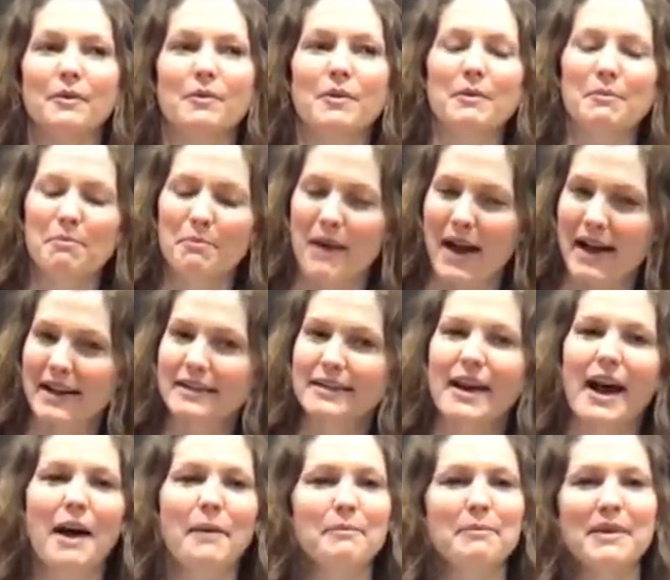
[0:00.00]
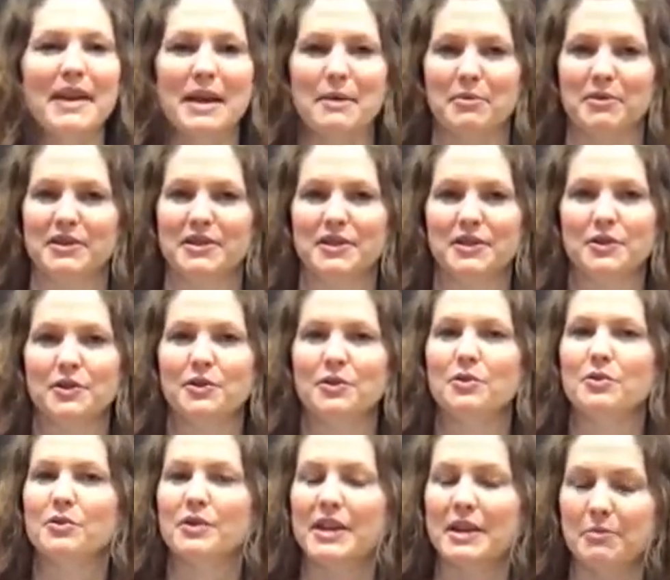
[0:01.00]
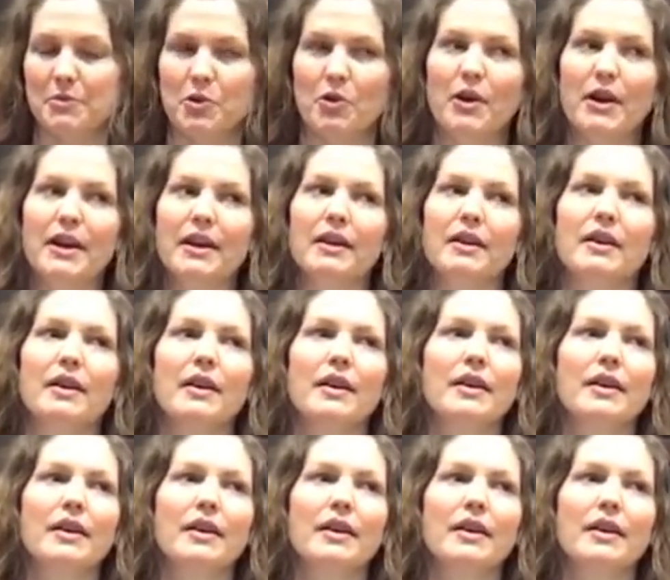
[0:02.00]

we might not be able to keep going.